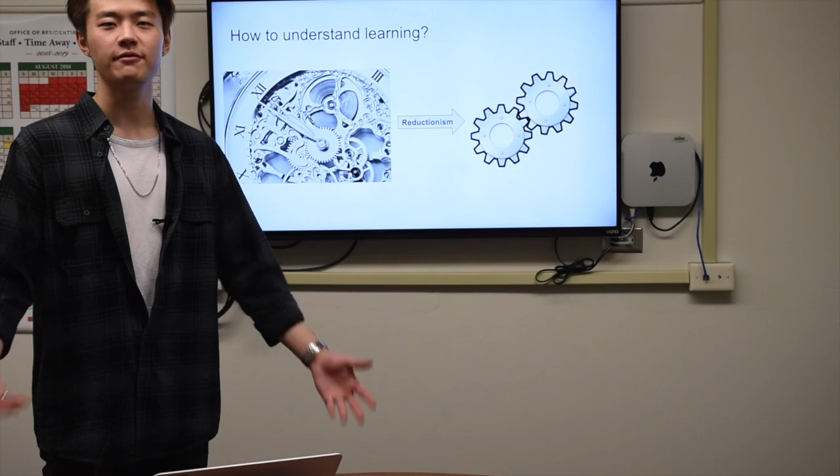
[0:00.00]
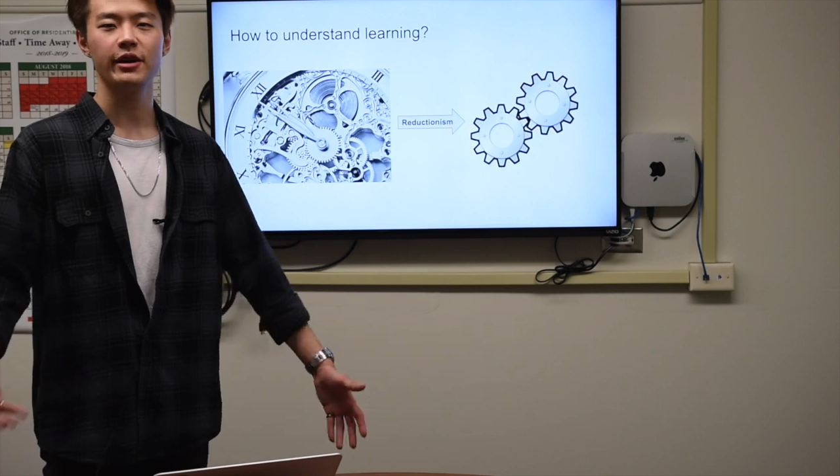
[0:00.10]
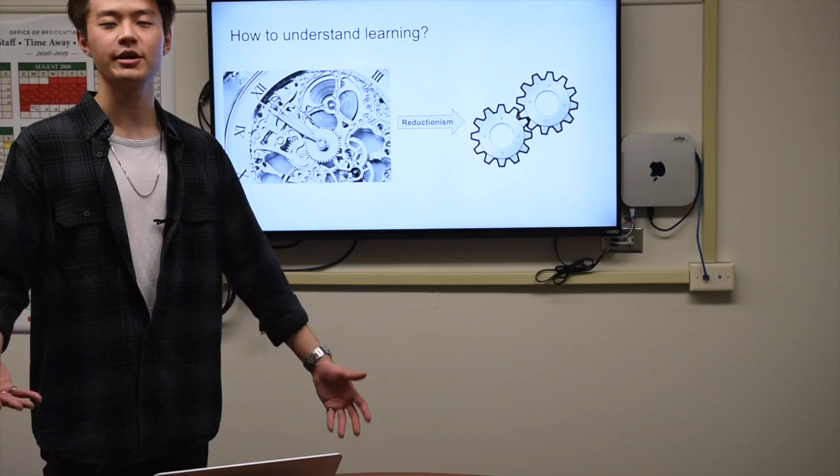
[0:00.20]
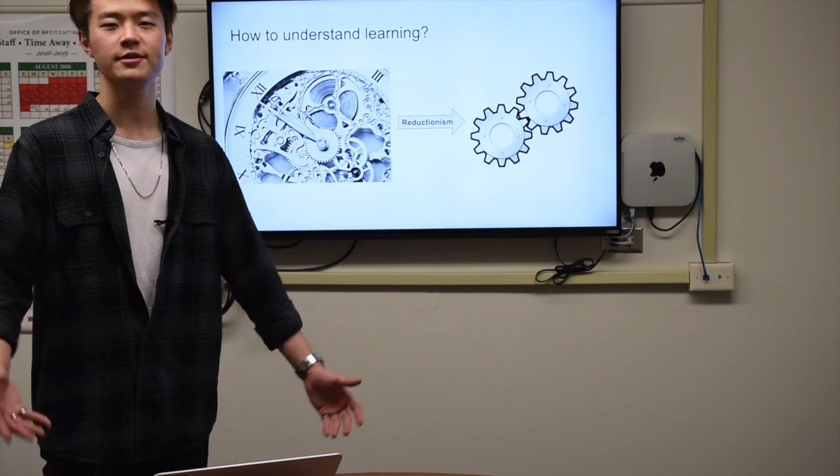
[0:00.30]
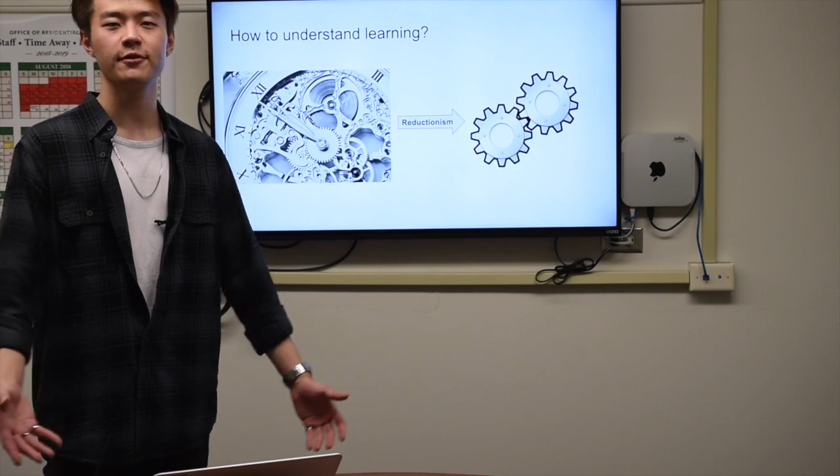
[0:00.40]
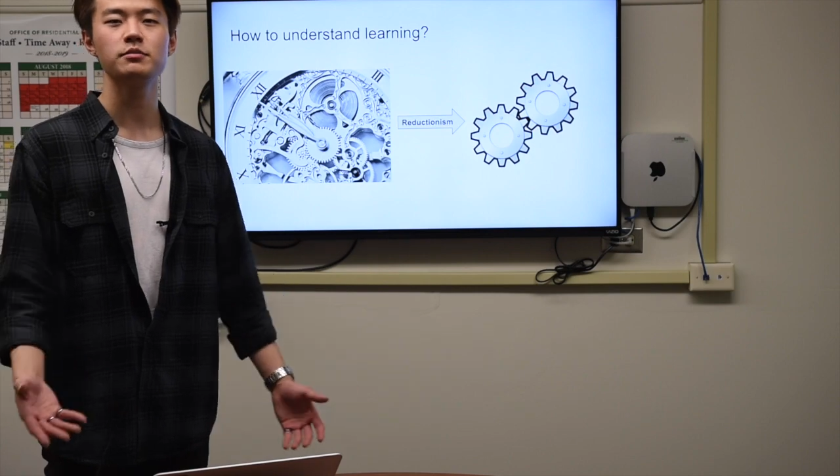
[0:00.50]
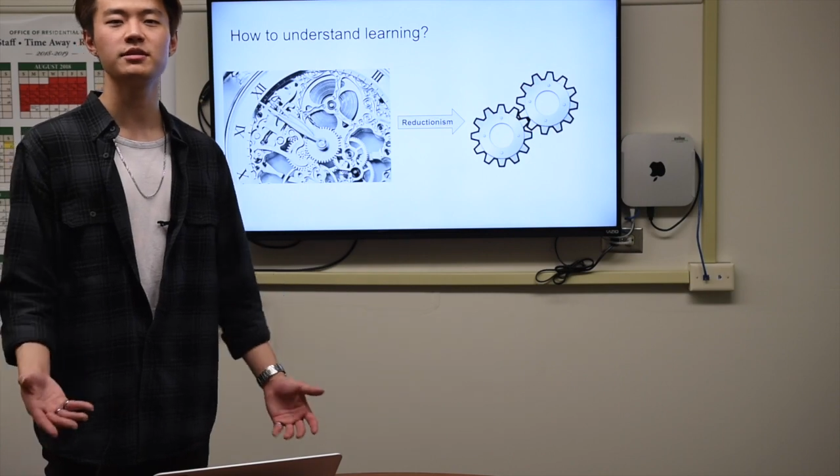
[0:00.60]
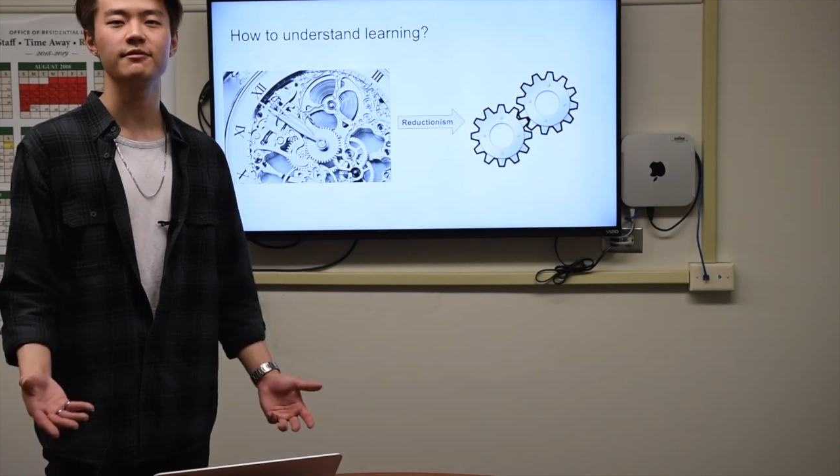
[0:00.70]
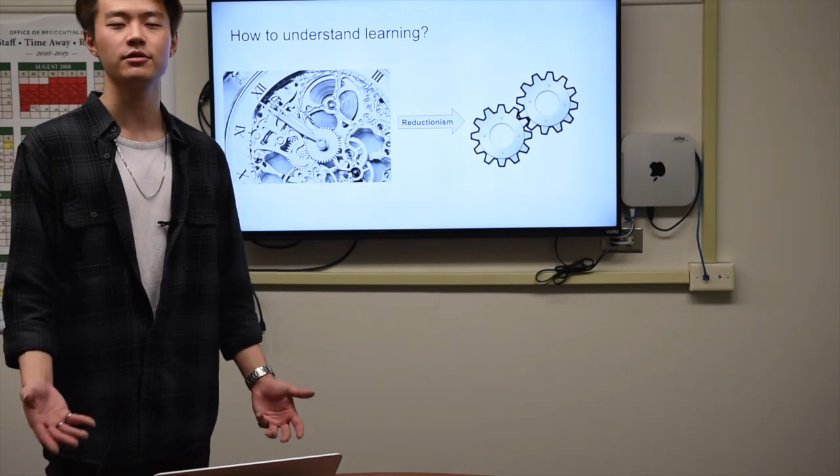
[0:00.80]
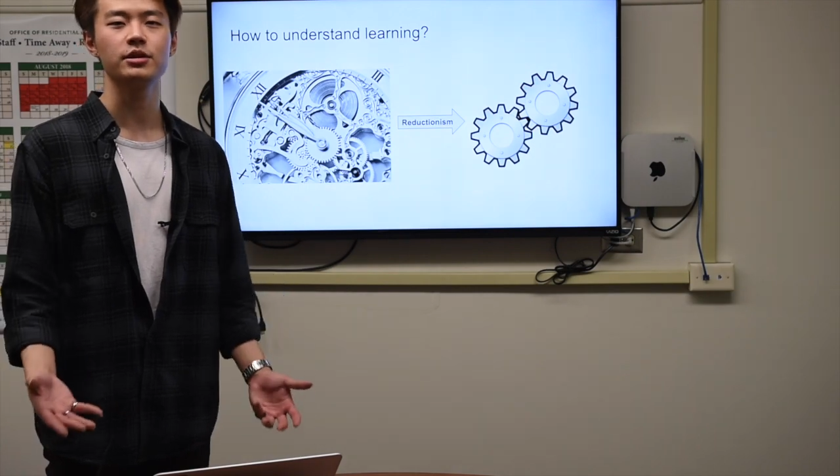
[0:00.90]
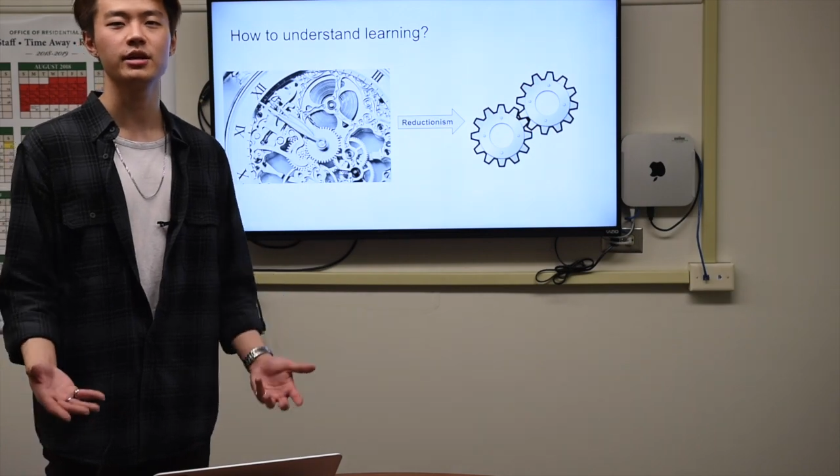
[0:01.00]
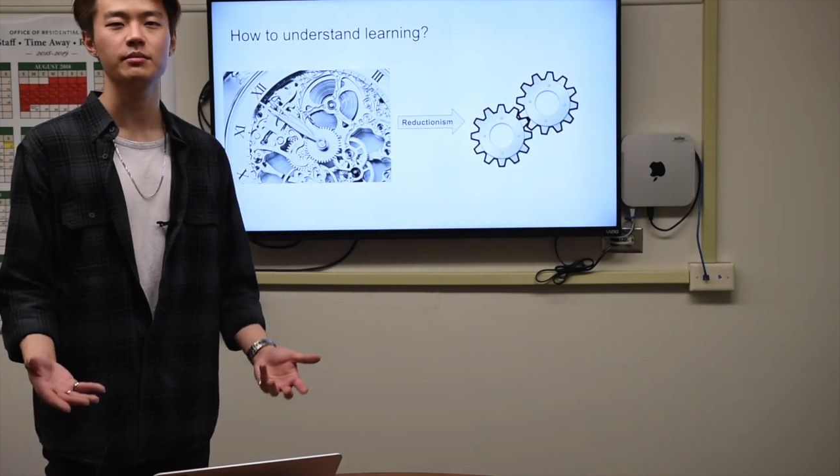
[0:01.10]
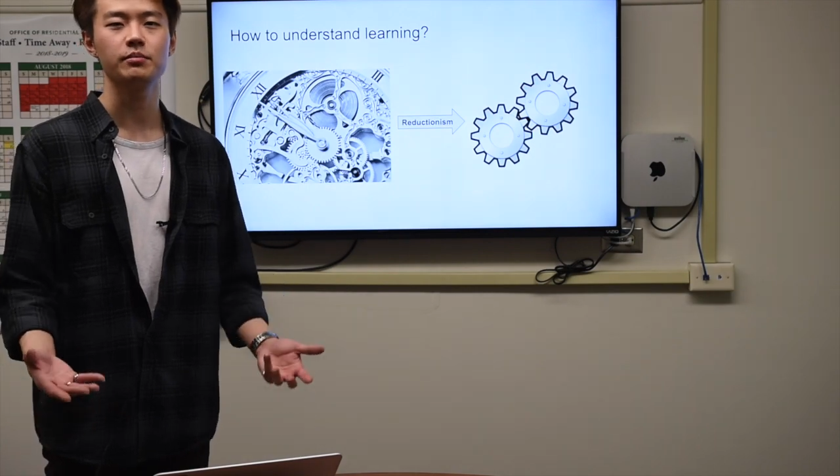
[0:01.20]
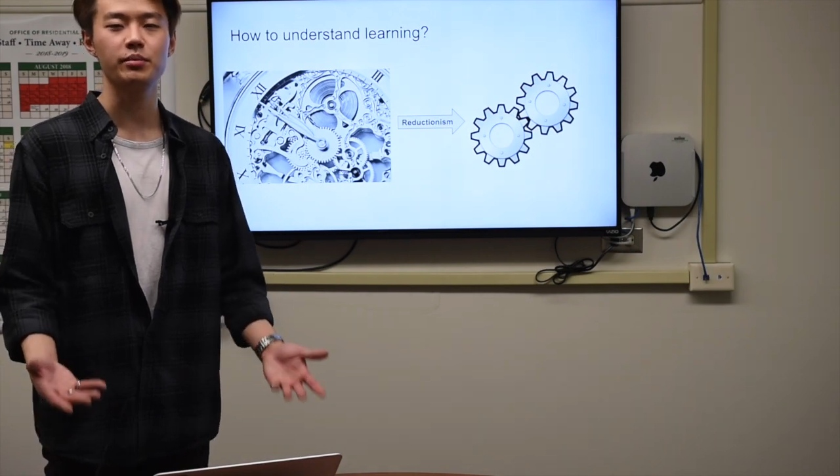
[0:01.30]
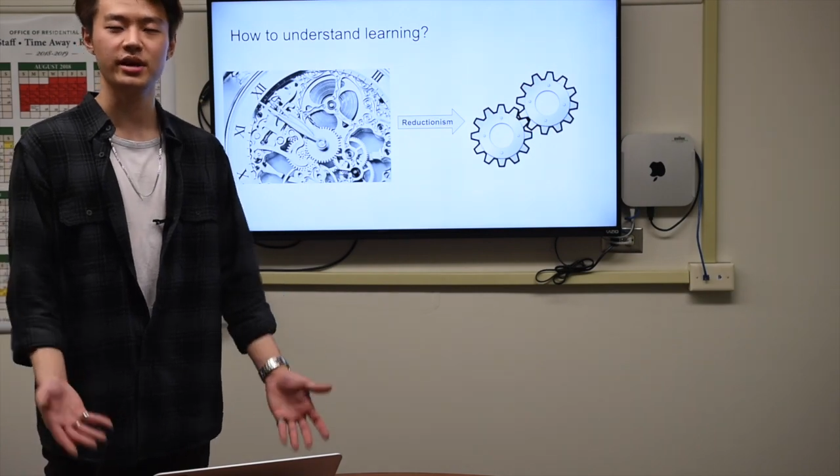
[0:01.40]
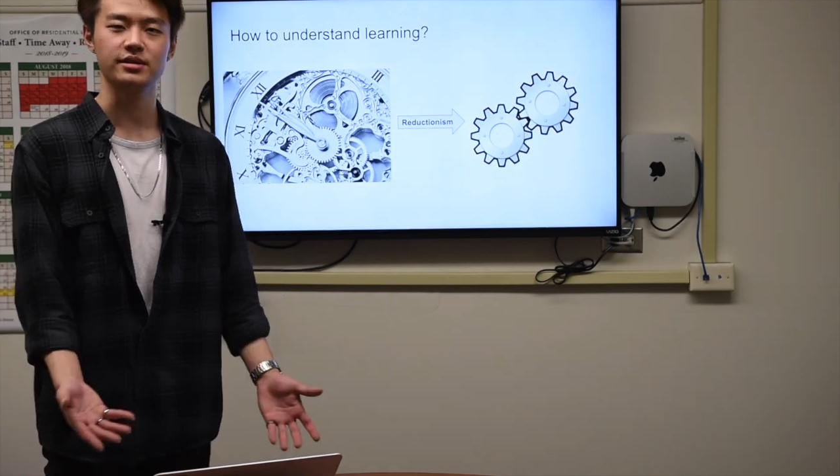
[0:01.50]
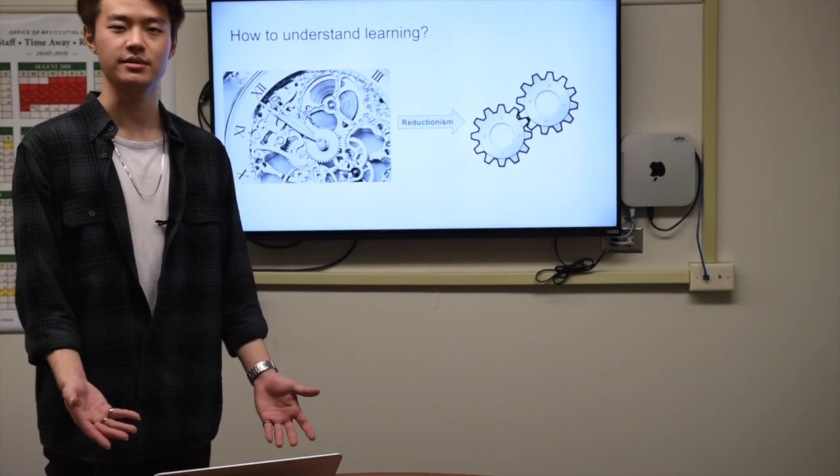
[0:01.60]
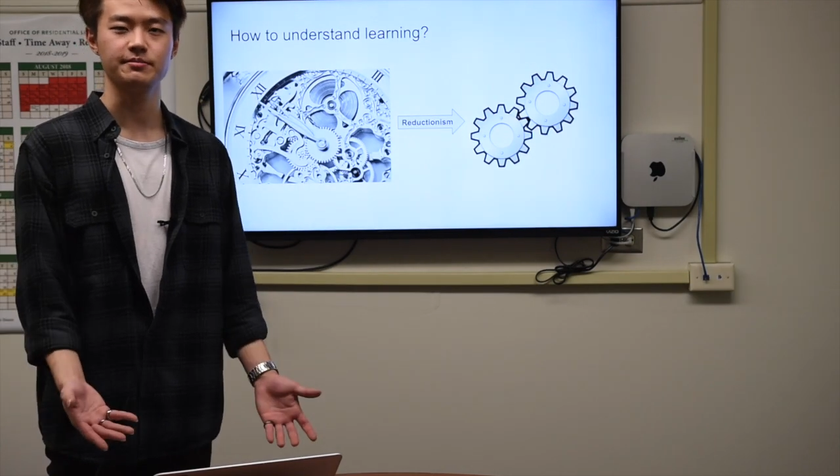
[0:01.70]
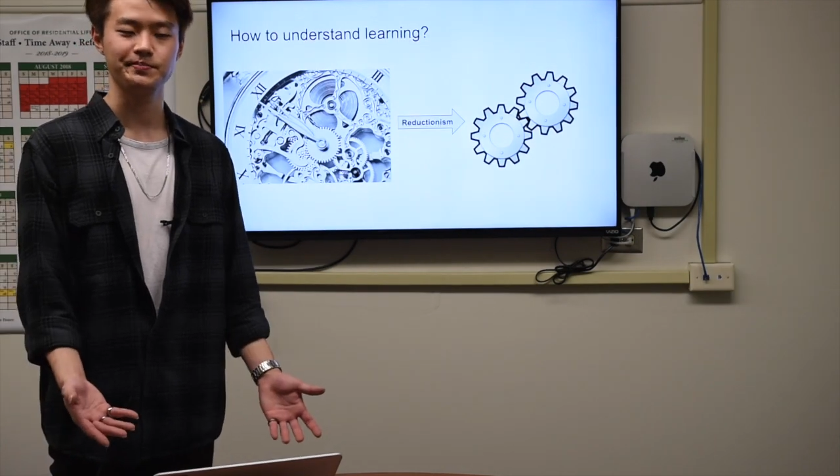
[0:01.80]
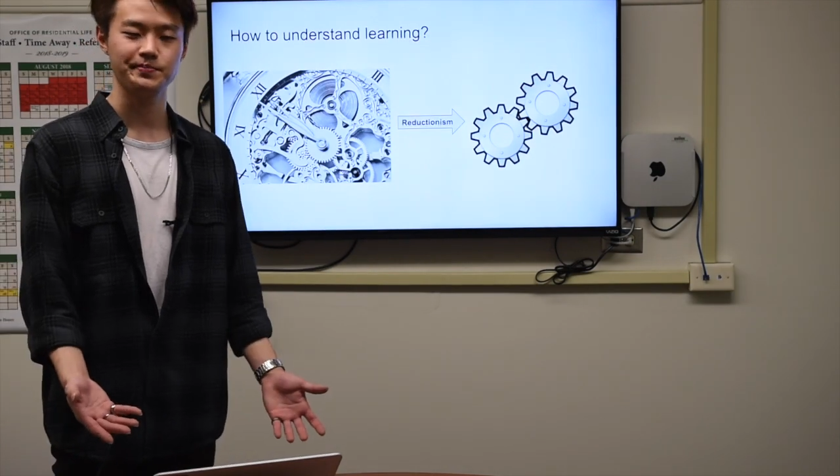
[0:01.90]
various forms of learning present.